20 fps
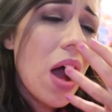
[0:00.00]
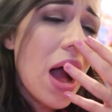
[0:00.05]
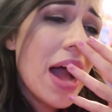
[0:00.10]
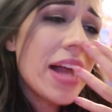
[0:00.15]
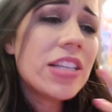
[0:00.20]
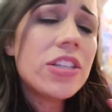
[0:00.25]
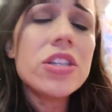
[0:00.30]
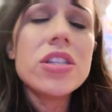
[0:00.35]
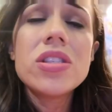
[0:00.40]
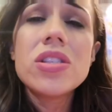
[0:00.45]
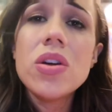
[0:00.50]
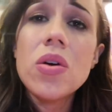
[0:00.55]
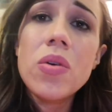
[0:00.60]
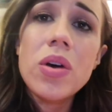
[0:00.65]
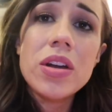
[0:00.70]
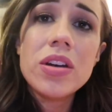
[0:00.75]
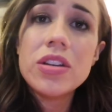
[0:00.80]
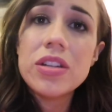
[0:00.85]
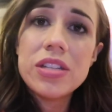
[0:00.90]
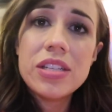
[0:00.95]
I just don't
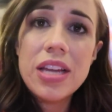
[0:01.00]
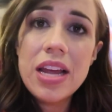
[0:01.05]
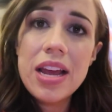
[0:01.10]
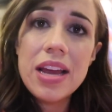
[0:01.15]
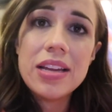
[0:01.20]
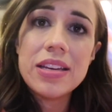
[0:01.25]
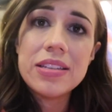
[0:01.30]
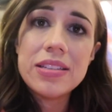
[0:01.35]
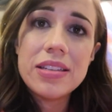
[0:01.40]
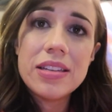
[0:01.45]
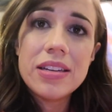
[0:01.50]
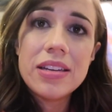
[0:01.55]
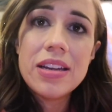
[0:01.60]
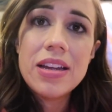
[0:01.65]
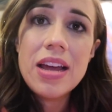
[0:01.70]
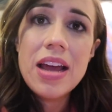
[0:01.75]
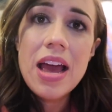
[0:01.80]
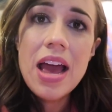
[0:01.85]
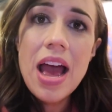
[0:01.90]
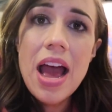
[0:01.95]
understand
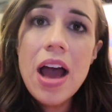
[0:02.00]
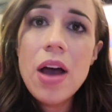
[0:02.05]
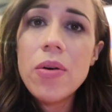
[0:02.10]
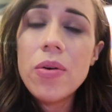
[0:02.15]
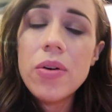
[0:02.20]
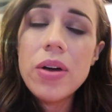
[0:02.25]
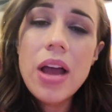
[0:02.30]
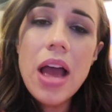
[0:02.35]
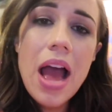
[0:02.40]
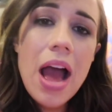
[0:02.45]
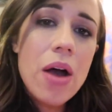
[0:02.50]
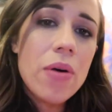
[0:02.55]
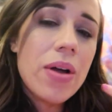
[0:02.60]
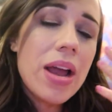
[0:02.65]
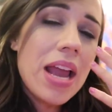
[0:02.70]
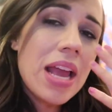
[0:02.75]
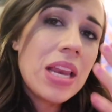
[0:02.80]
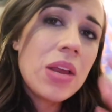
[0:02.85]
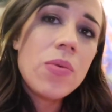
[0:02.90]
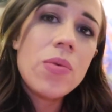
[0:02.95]
how how
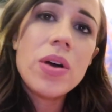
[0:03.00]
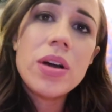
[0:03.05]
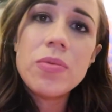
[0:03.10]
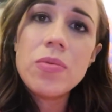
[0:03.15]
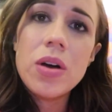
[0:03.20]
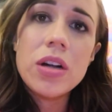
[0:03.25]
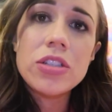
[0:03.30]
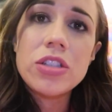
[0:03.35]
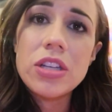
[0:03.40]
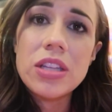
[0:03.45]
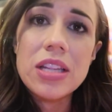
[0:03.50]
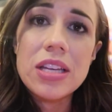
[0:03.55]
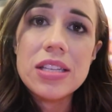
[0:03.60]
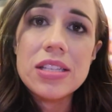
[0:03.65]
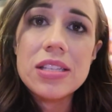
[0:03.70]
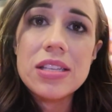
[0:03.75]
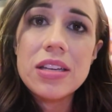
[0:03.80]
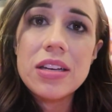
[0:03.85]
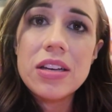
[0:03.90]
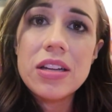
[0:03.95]
anyone watching
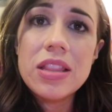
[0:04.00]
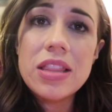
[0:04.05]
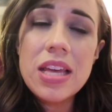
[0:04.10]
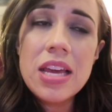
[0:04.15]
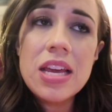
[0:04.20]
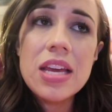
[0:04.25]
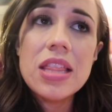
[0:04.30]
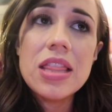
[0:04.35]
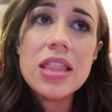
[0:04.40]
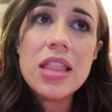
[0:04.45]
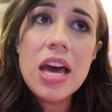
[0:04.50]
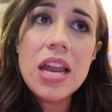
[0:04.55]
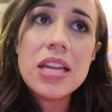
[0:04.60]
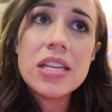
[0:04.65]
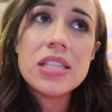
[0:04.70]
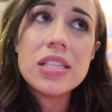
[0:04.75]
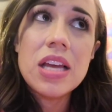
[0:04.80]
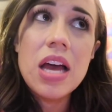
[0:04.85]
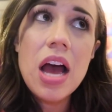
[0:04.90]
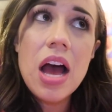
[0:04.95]
this could think that
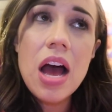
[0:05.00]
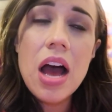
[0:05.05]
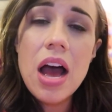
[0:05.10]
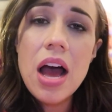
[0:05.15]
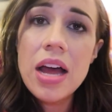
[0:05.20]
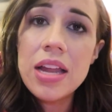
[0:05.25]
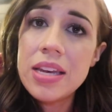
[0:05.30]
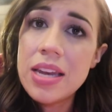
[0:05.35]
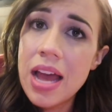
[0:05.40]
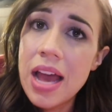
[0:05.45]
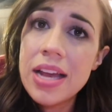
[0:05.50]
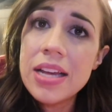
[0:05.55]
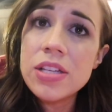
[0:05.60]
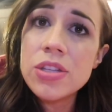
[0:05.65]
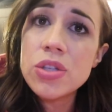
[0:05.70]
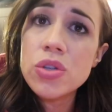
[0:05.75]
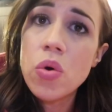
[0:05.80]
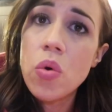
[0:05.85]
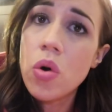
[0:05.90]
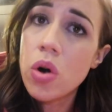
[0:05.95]
is a
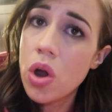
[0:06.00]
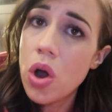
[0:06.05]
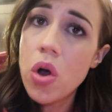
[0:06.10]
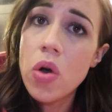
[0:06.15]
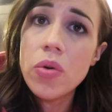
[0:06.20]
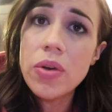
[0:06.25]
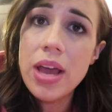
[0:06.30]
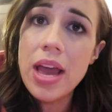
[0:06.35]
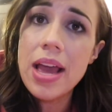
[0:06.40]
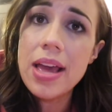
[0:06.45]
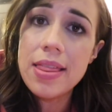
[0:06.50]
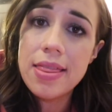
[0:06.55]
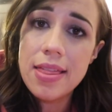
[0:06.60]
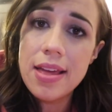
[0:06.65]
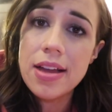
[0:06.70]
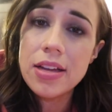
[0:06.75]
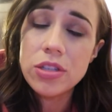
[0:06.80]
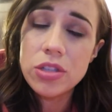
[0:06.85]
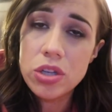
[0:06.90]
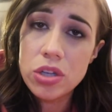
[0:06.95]
nice or okay
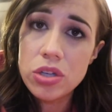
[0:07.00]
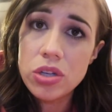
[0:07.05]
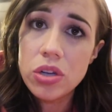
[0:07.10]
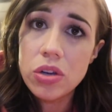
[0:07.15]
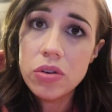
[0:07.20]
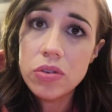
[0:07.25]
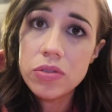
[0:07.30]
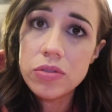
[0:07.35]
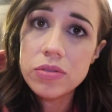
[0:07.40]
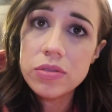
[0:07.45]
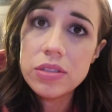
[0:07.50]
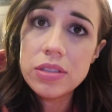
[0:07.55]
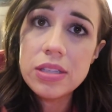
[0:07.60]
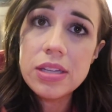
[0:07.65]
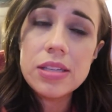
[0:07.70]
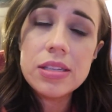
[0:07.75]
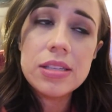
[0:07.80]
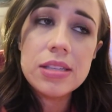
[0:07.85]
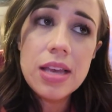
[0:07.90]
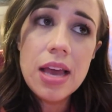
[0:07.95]
thing to
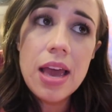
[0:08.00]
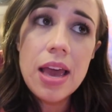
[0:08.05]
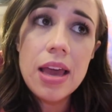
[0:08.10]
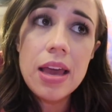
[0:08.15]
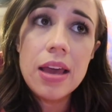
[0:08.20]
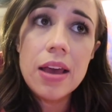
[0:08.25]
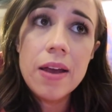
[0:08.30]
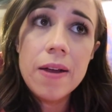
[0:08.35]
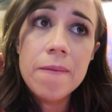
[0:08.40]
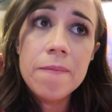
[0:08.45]
do, to say,